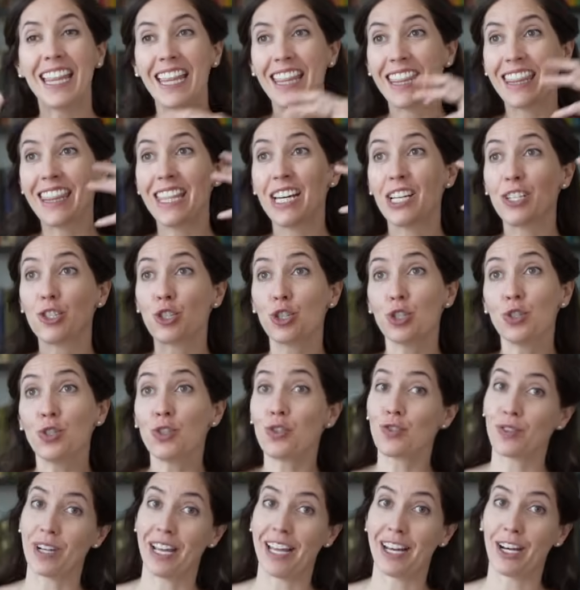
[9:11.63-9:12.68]
the
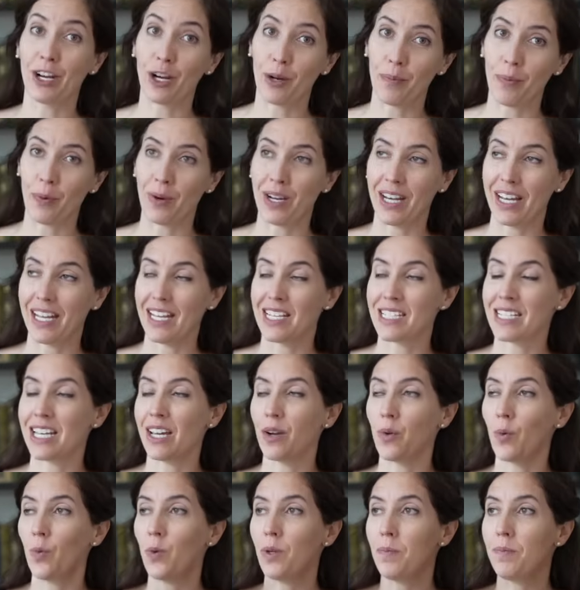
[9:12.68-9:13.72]
children, her point is,
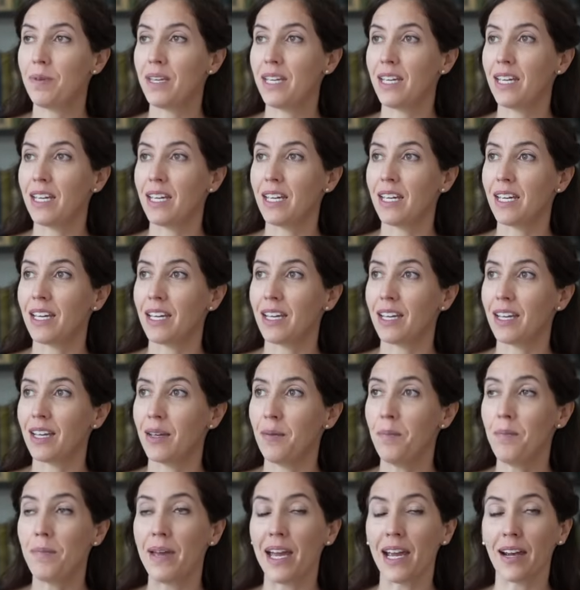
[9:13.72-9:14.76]
would be
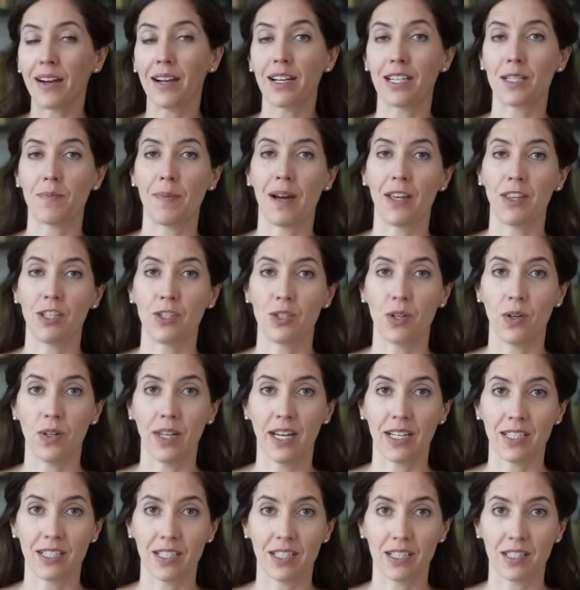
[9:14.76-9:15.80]
embarrassed by the dull
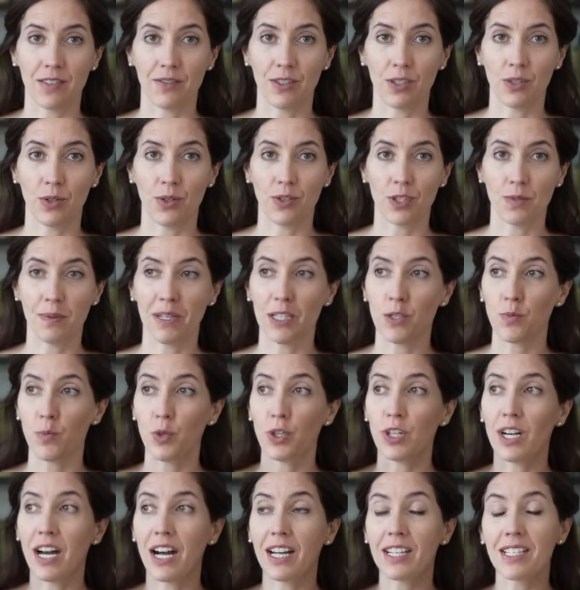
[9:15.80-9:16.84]
ideas of adults because we're
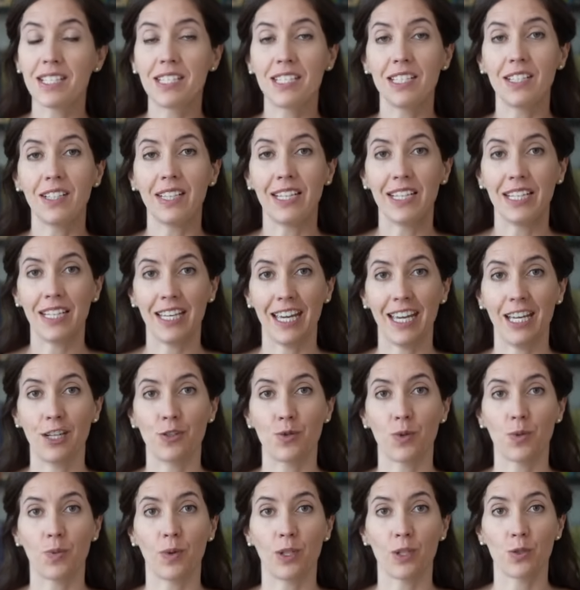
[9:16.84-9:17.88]
not still engaged
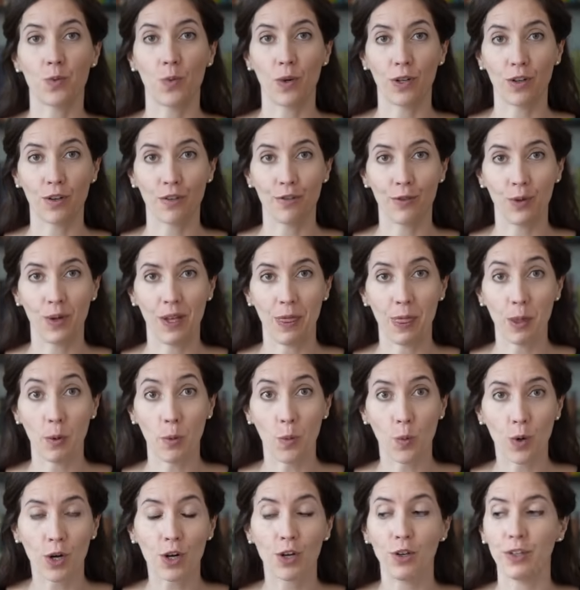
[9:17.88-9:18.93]
with what's wonderful in the
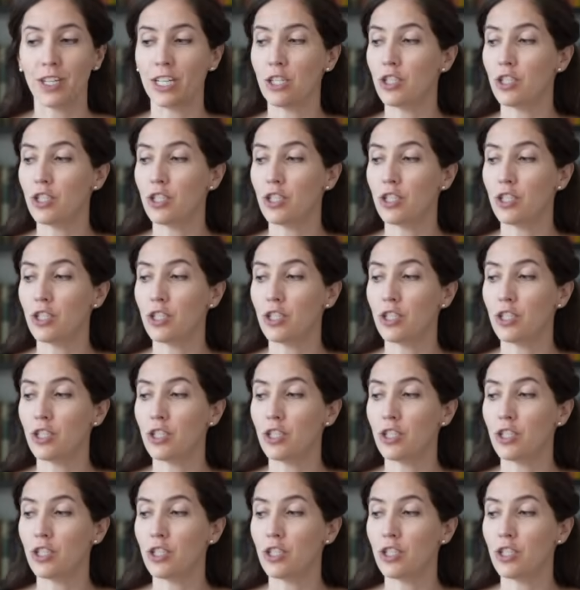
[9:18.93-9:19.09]
world.